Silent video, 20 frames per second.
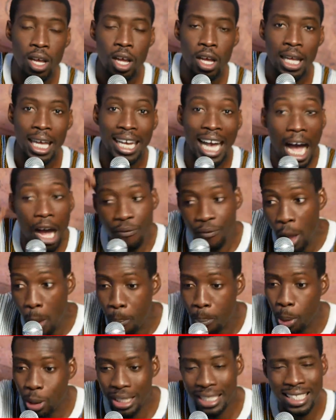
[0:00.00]
The car for
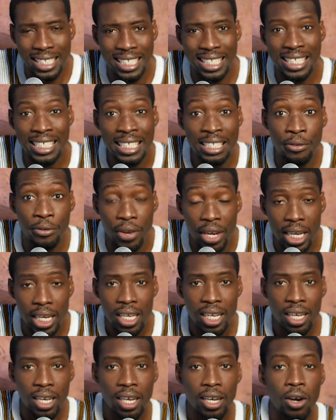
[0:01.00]
politics in tree.
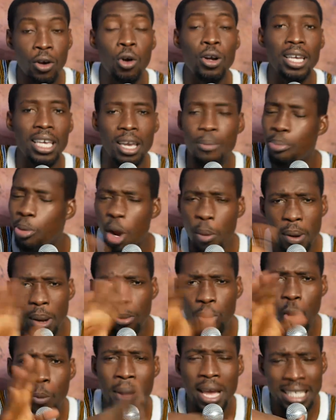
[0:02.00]
Okay, problem
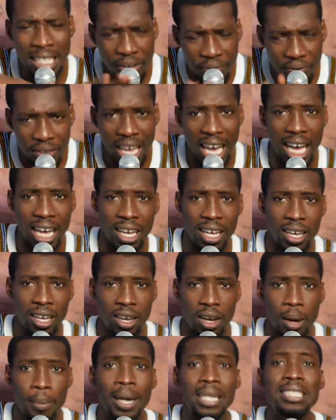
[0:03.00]
could be Nefia,
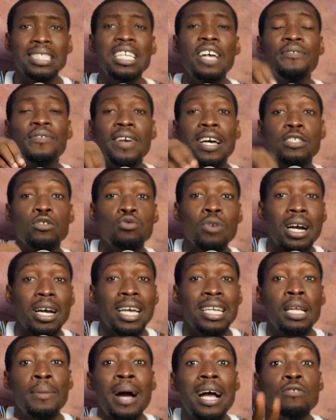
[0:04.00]
but Nefia Shua
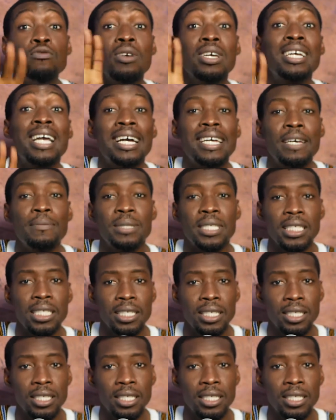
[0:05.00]
can you buy Gayemi?